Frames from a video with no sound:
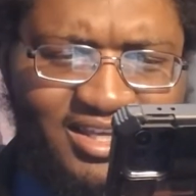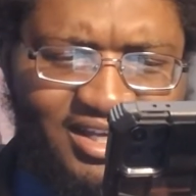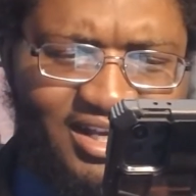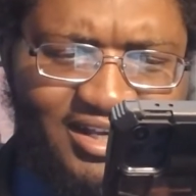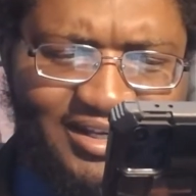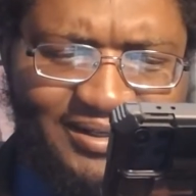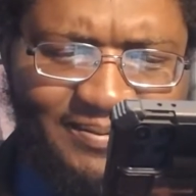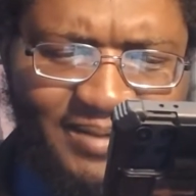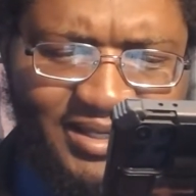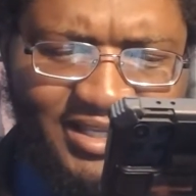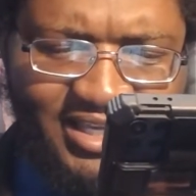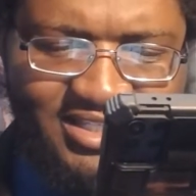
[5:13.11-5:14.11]

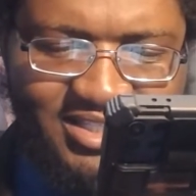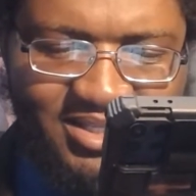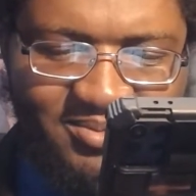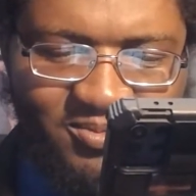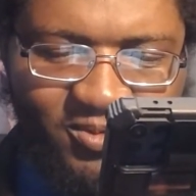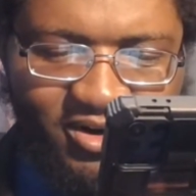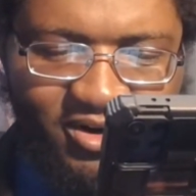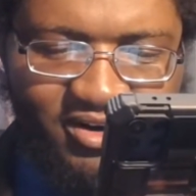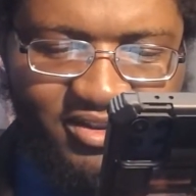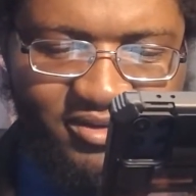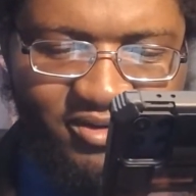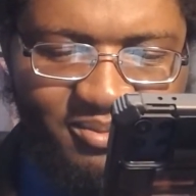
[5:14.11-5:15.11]
Against them were
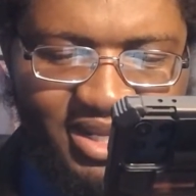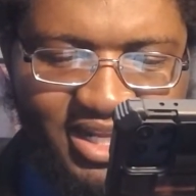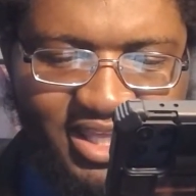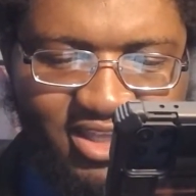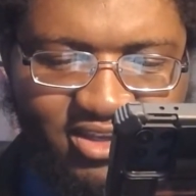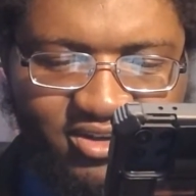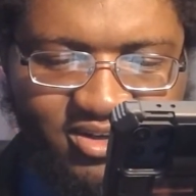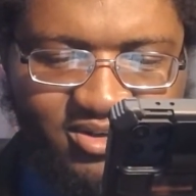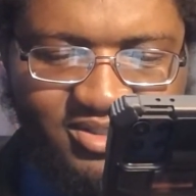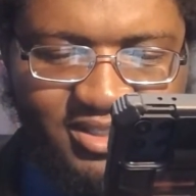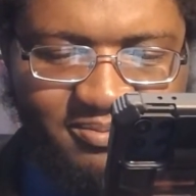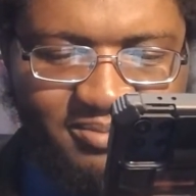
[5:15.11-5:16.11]
the remaining
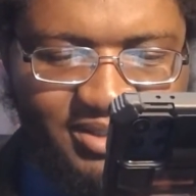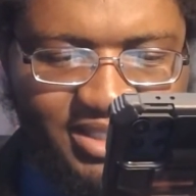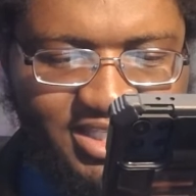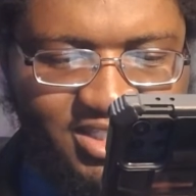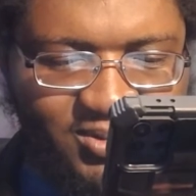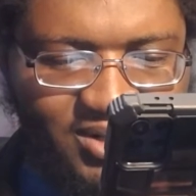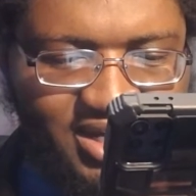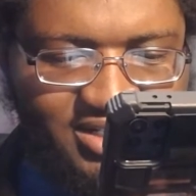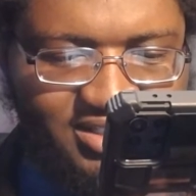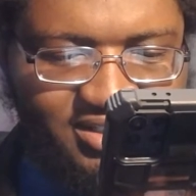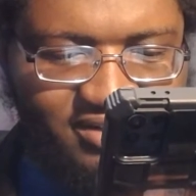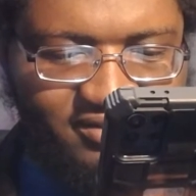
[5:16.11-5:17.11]
heroes and police
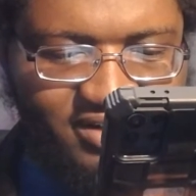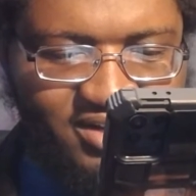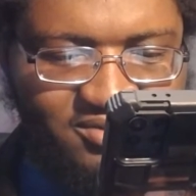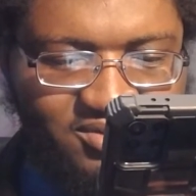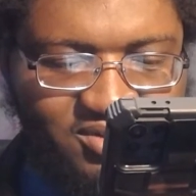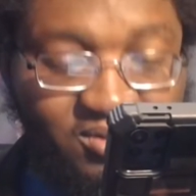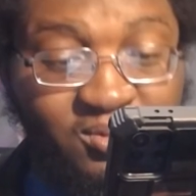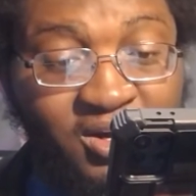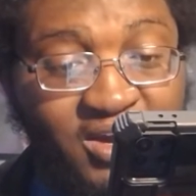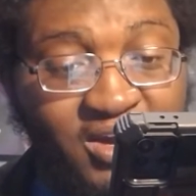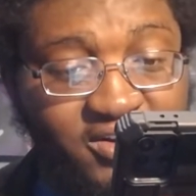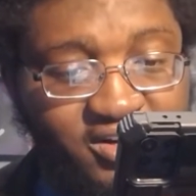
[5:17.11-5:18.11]
squads, around
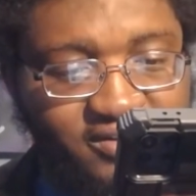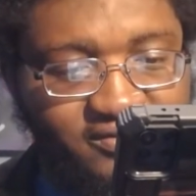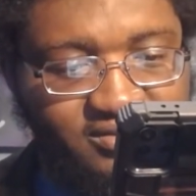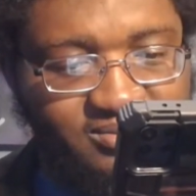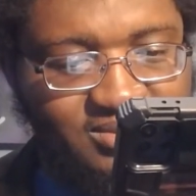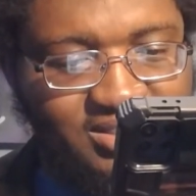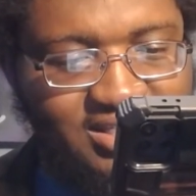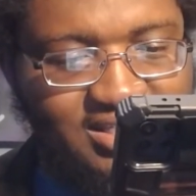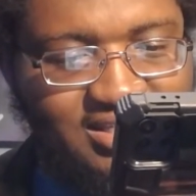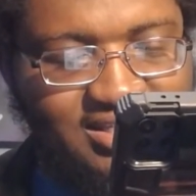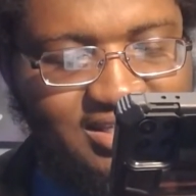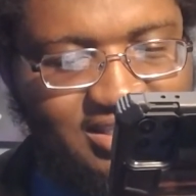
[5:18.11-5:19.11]
200 of them.
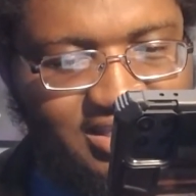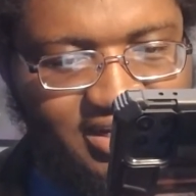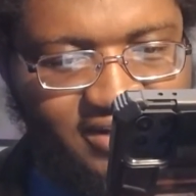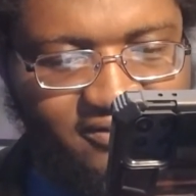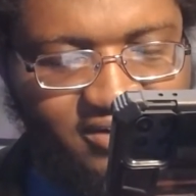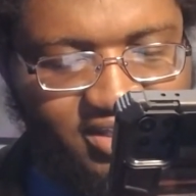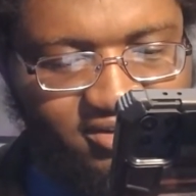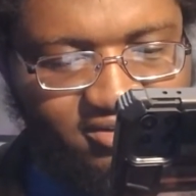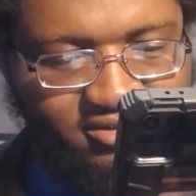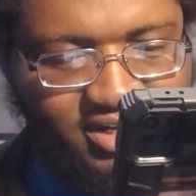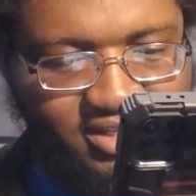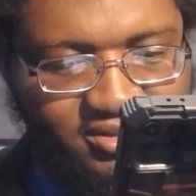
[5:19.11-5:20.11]
Yeah, they're finna get
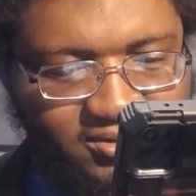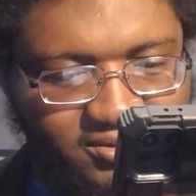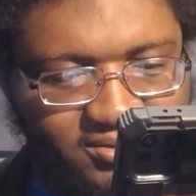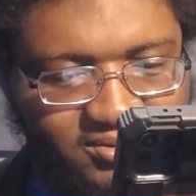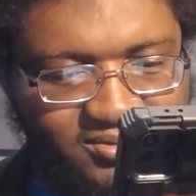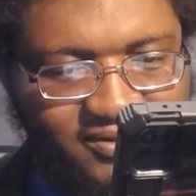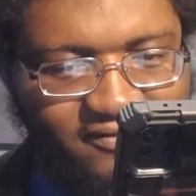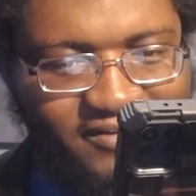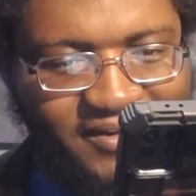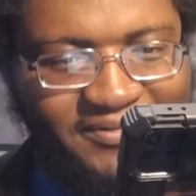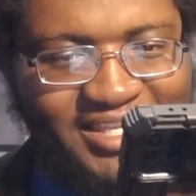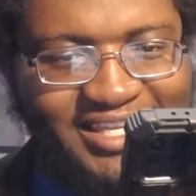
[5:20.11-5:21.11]
ran through.
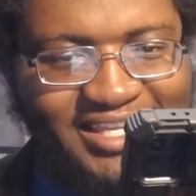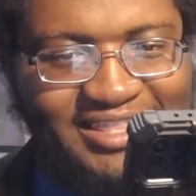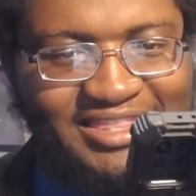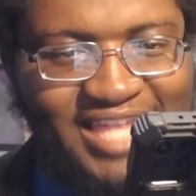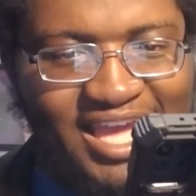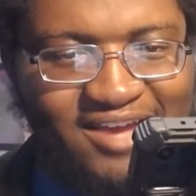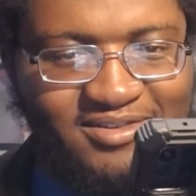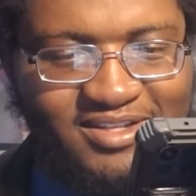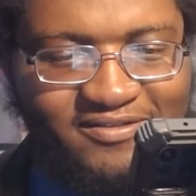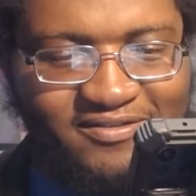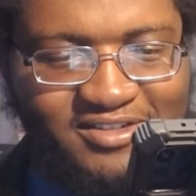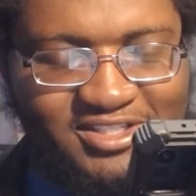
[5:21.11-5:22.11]

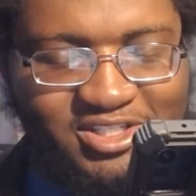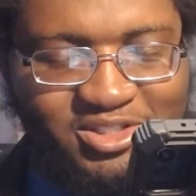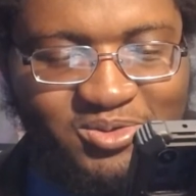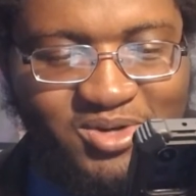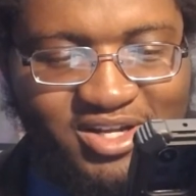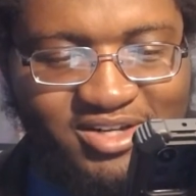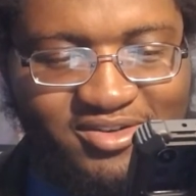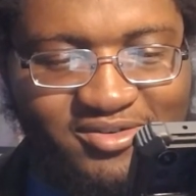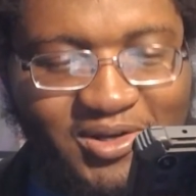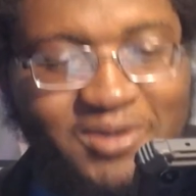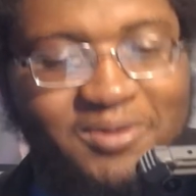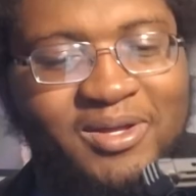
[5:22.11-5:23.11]
15,000 versus 200.
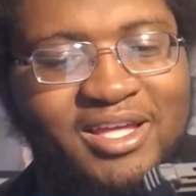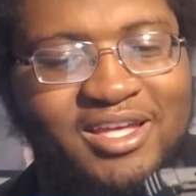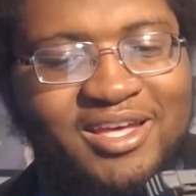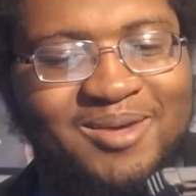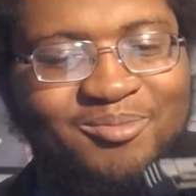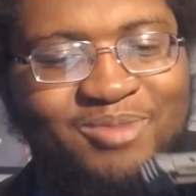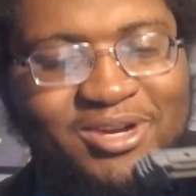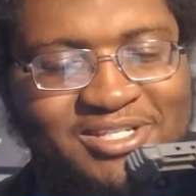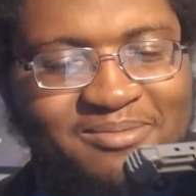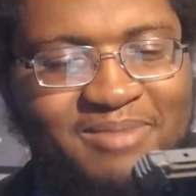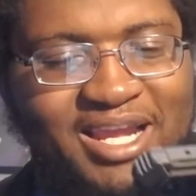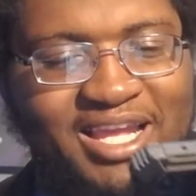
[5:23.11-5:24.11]
Well,
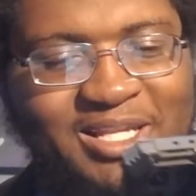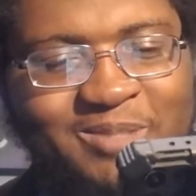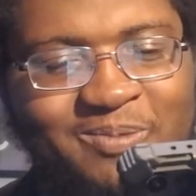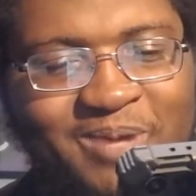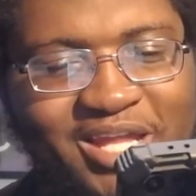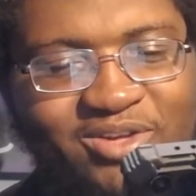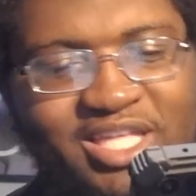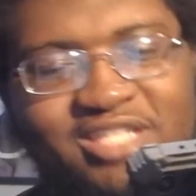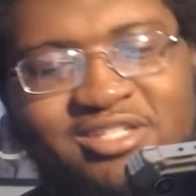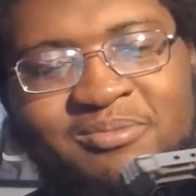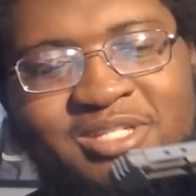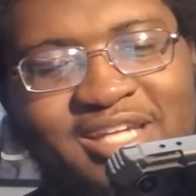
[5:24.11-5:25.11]
President Mike in this panel, he
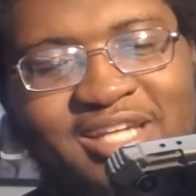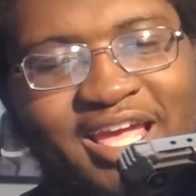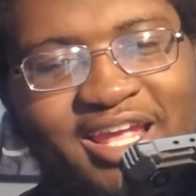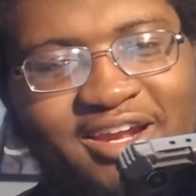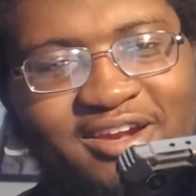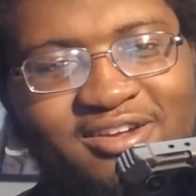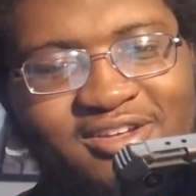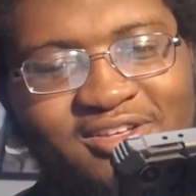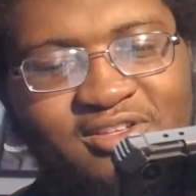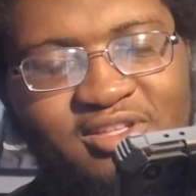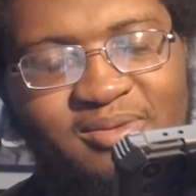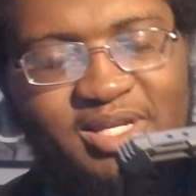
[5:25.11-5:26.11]
jumps in the air.
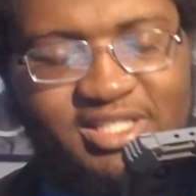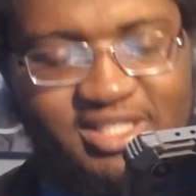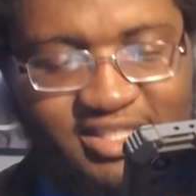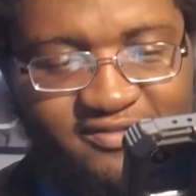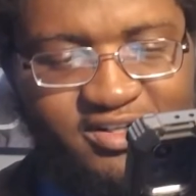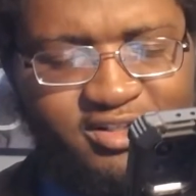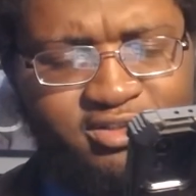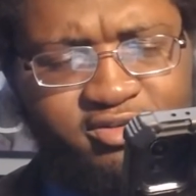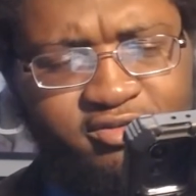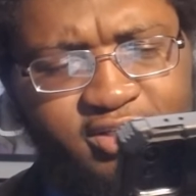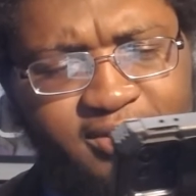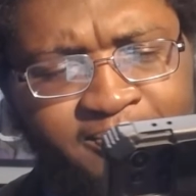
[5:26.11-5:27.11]
I'm guessing he's finna
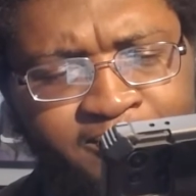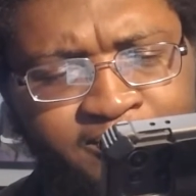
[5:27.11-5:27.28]
scream.